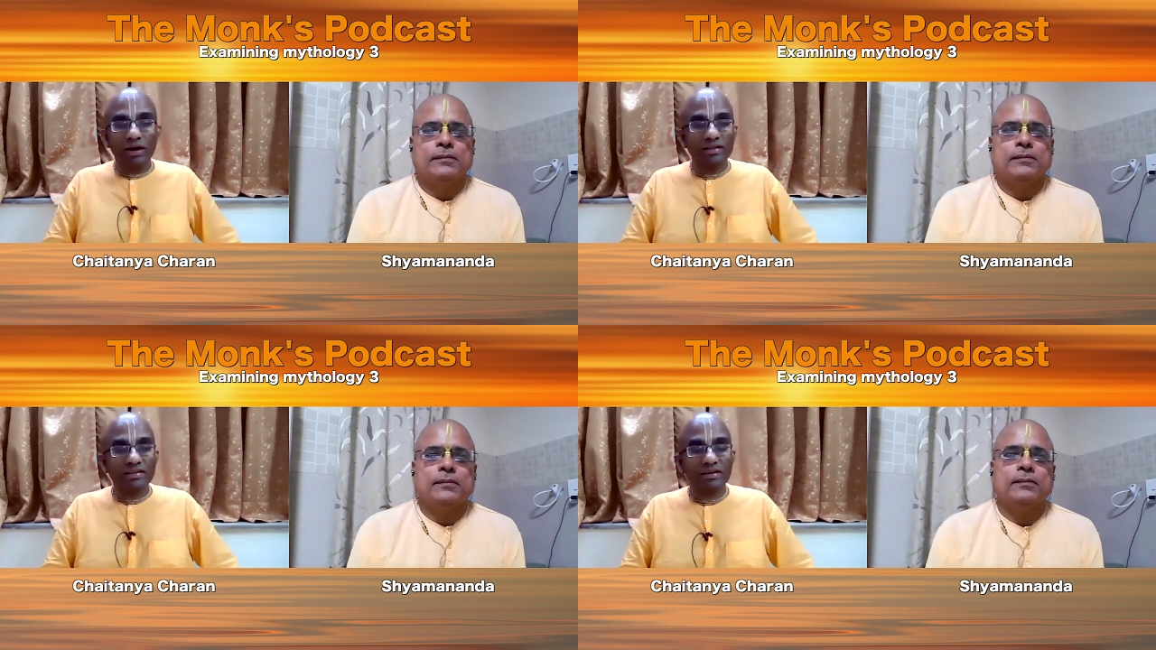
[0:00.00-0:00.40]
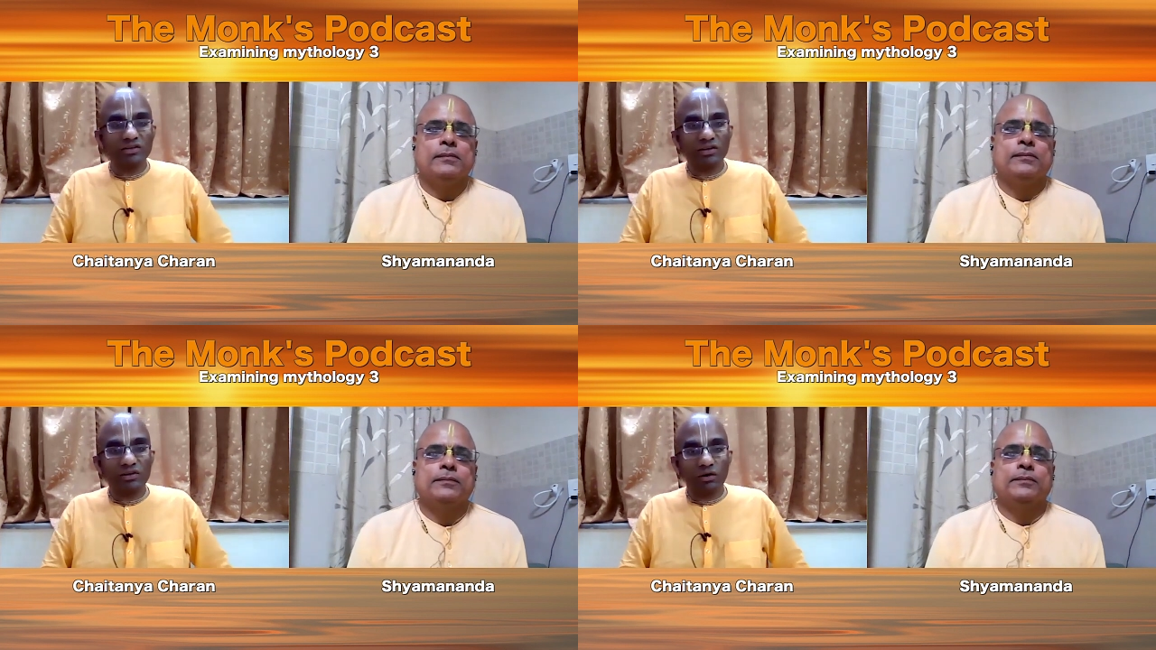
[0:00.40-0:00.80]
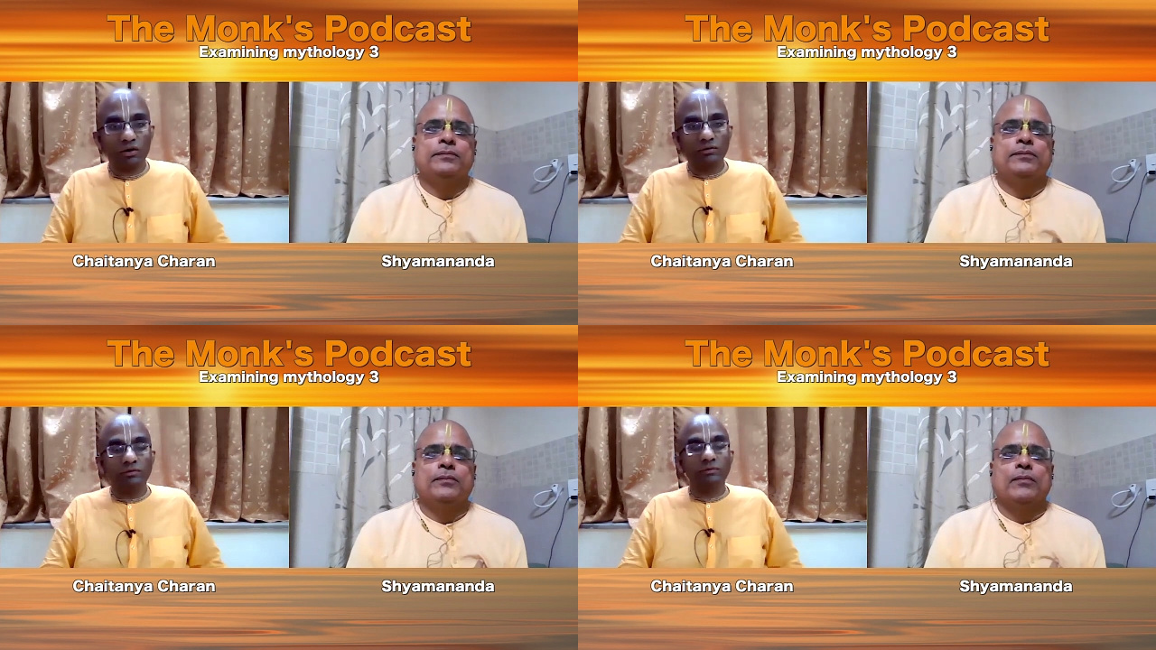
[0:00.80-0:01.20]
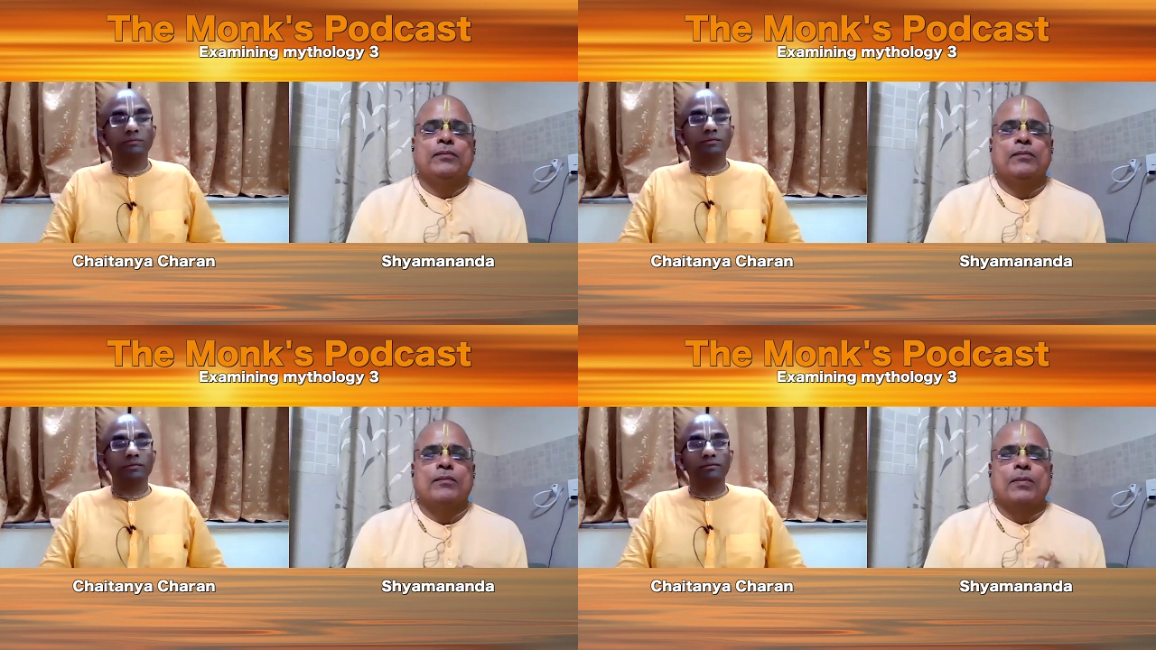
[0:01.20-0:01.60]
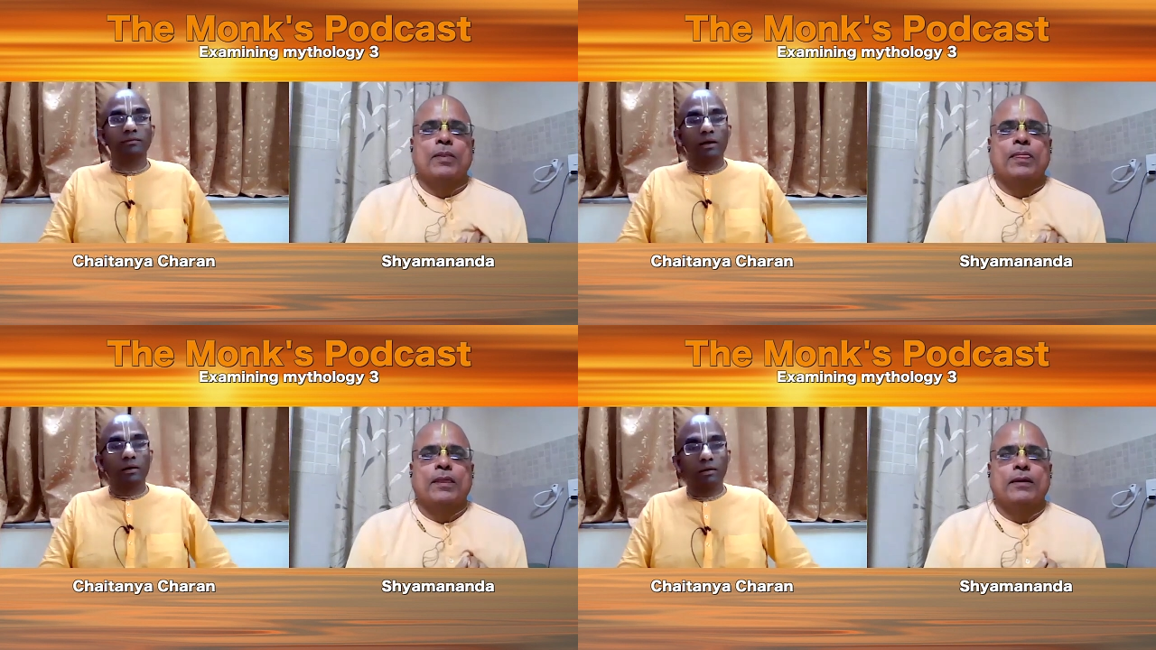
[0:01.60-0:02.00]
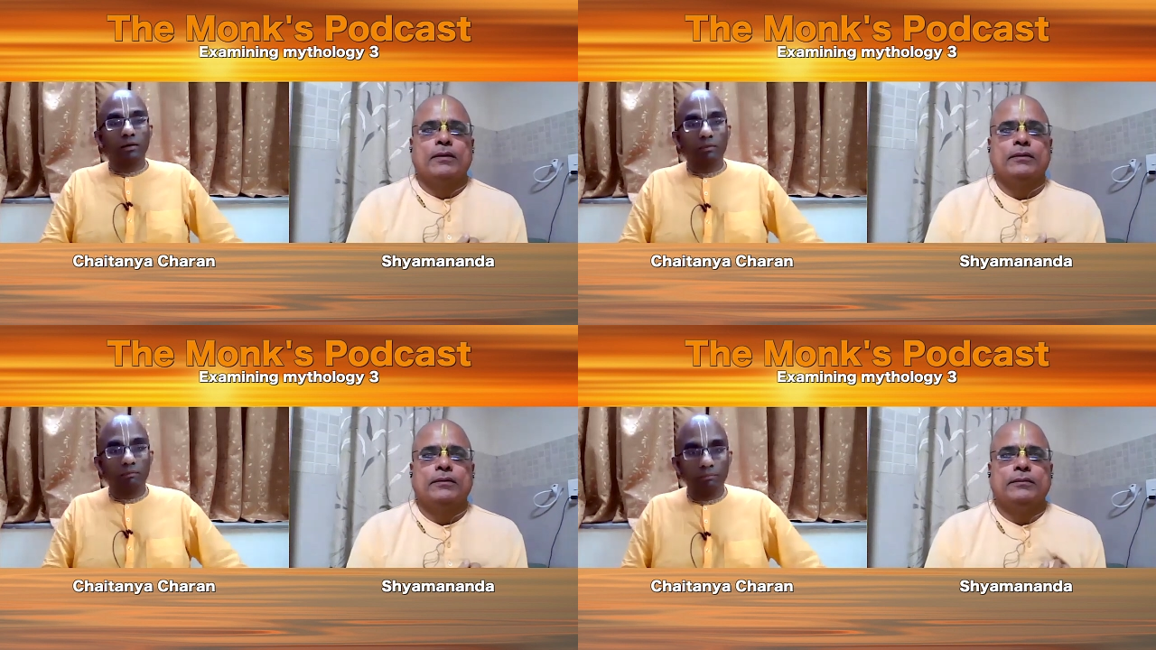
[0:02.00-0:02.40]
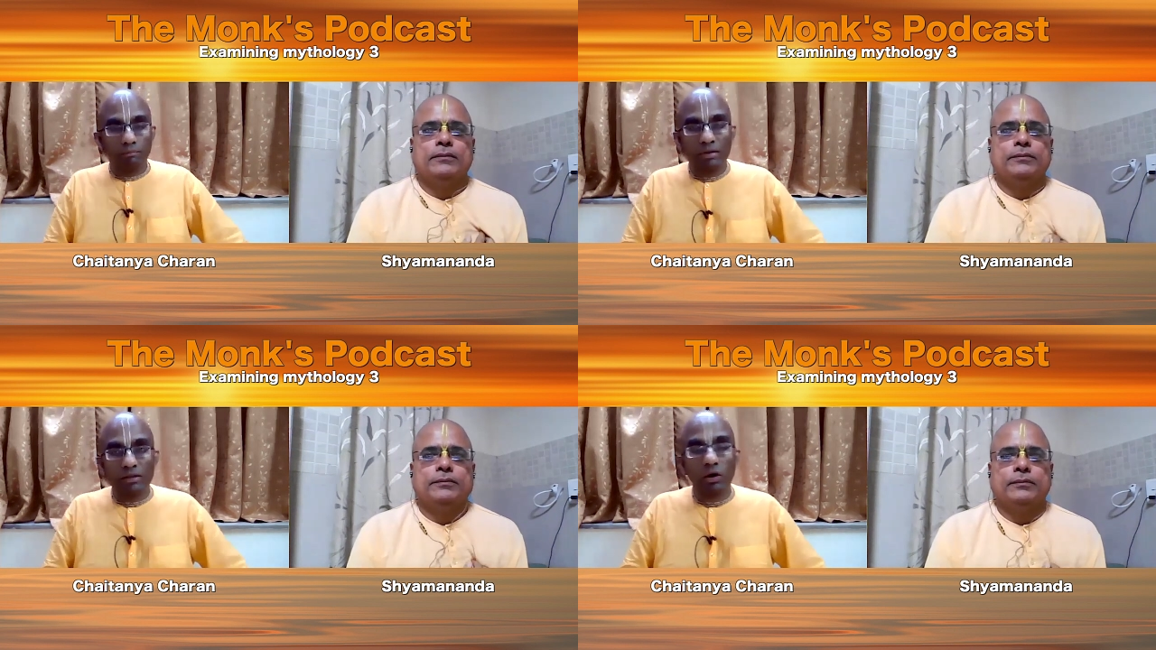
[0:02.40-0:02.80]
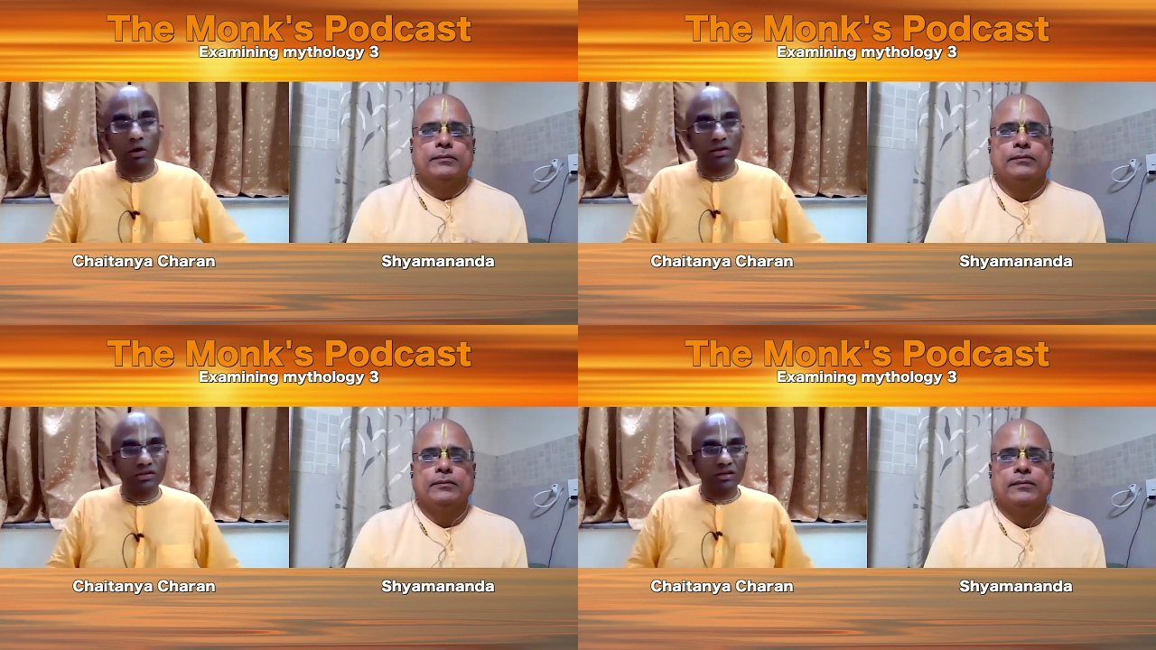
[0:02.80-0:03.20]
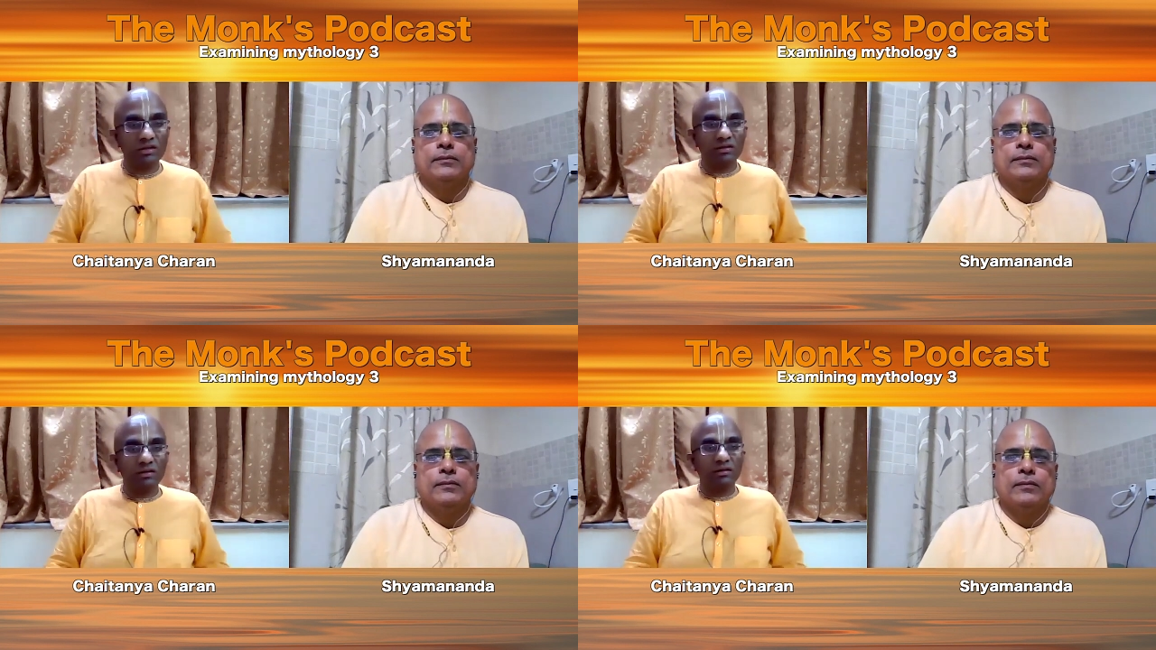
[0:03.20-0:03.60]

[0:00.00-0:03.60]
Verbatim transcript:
Speaker 1: our discussion on mythology.